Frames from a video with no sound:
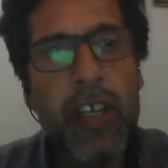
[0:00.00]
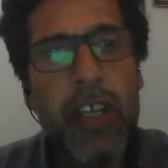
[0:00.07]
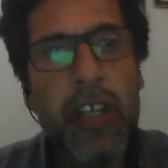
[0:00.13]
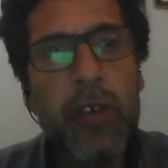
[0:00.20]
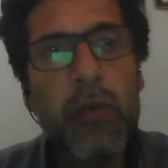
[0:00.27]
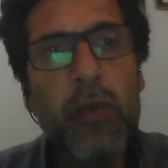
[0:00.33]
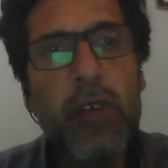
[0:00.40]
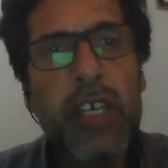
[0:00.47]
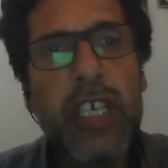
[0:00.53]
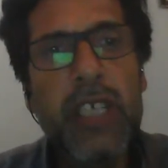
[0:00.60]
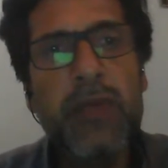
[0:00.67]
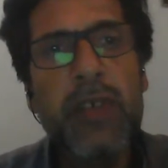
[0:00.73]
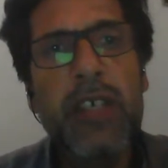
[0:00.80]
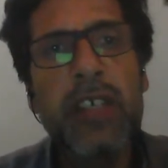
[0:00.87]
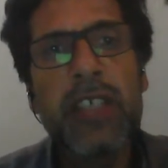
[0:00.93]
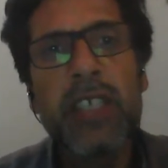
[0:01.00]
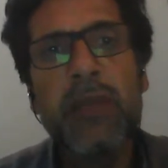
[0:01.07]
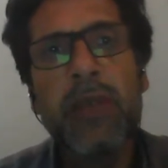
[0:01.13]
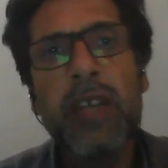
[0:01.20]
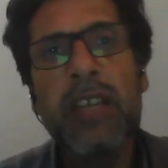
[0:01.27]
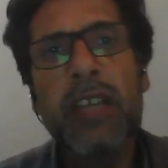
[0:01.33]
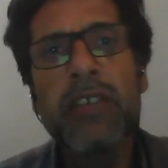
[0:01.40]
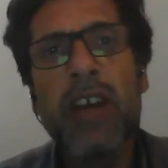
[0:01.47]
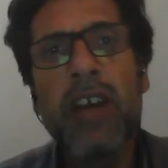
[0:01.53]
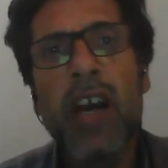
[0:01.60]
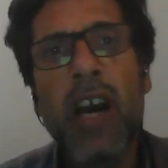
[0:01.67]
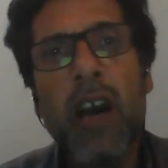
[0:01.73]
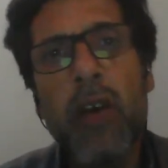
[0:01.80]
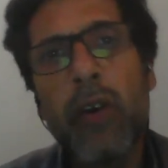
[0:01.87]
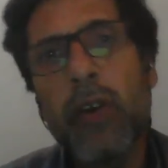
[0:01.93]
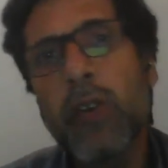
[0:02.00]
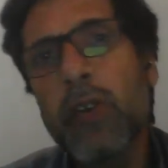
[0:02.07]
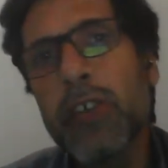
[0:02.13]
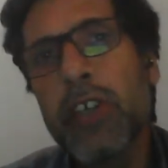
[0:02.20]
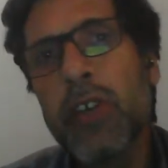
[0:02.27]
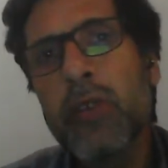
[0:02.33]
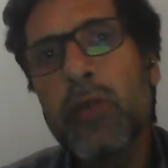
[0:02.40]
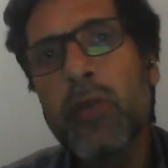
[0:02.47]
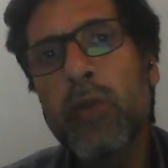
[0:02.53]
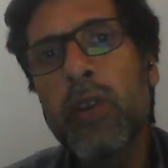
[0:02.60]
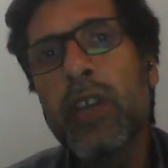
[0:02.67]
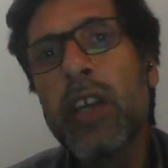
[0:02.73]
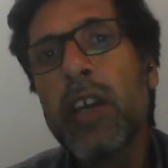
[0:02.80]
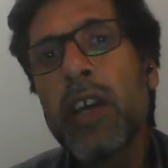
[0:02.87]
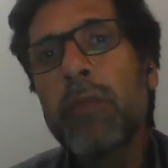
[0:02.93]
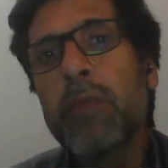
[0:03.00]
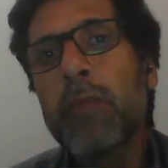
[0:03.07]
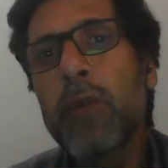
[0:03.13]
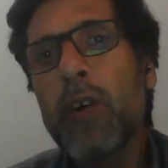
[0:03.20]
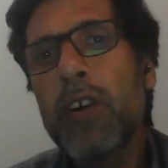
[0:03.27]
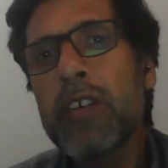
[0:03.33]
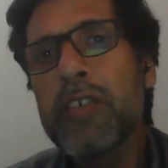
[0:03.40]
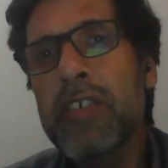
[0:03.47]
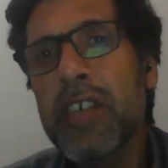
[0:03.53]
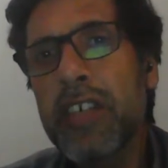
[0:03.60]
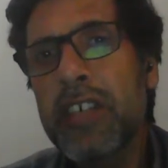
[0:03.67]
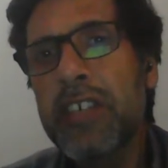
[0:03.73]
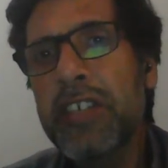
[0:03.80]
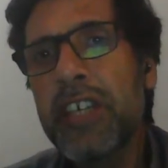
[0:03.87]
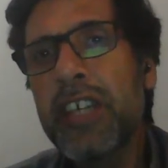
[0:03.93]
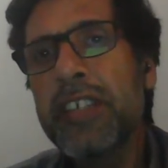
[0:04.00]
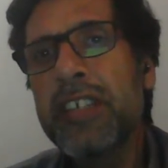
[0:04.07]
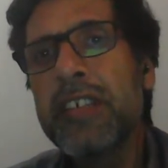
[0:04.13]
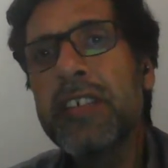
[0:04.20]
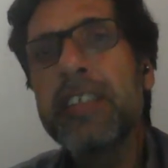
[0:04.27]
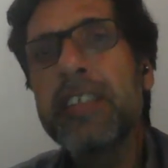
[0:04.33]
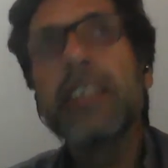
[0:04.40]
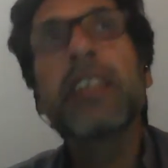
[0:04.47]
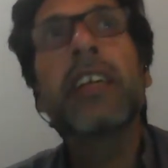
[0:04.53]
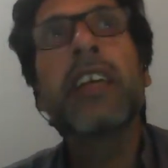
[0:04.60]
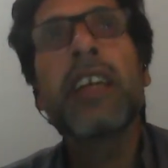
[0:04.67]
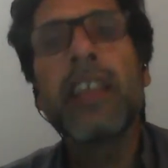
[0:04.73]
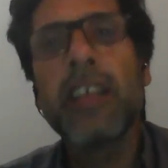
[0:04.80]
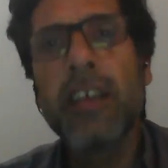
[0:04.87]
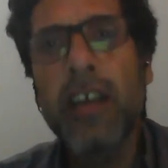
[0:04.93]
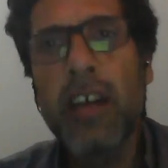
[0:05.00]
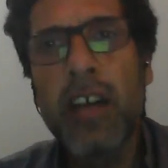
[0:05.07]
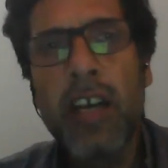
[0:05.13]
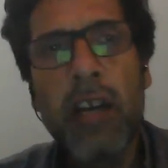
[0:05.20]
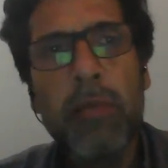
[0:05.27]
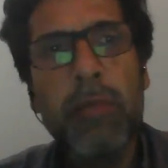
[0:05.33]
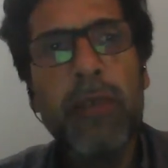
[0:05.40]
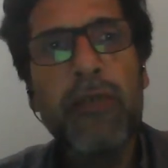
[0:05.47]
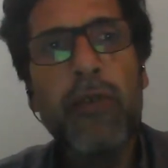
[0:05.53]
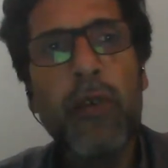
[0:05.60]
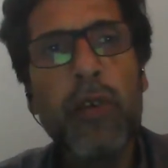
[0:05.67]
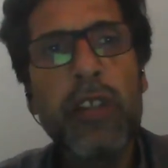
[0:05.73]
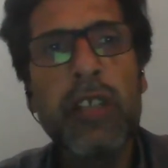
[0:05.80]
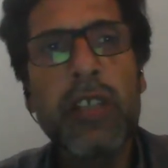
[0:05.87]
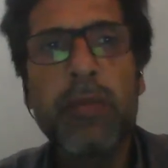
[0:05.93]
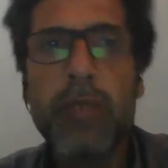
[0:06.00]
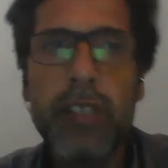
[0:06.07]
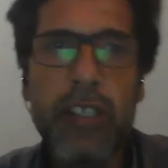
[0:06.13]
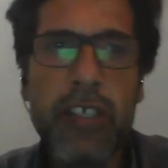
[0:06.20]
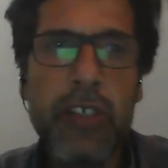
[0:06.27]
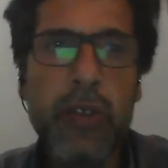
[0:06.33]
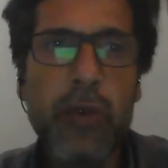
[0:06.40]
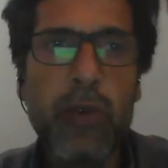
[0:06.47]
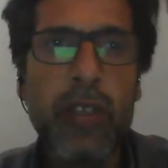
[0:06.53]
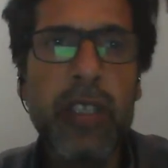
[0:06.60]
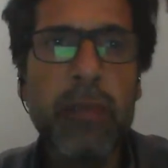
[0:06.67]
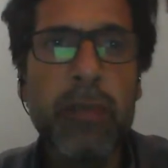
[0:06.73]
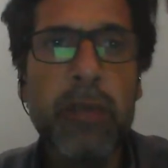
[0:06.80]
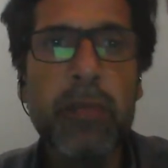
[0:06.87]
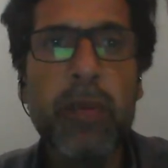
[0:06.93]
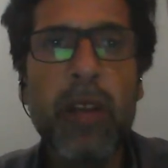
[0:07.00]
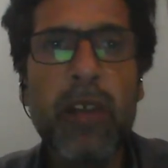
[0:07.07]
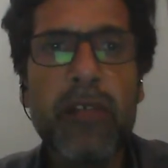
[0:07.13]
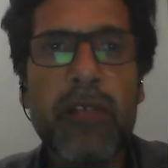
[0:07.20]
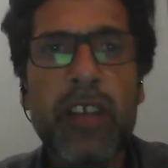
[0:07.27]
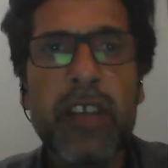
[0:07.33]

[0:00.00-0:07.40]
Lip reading: Ngugi's work reveals how colonial rule brought sudden changes in Kenya. Before the British rule, the people of the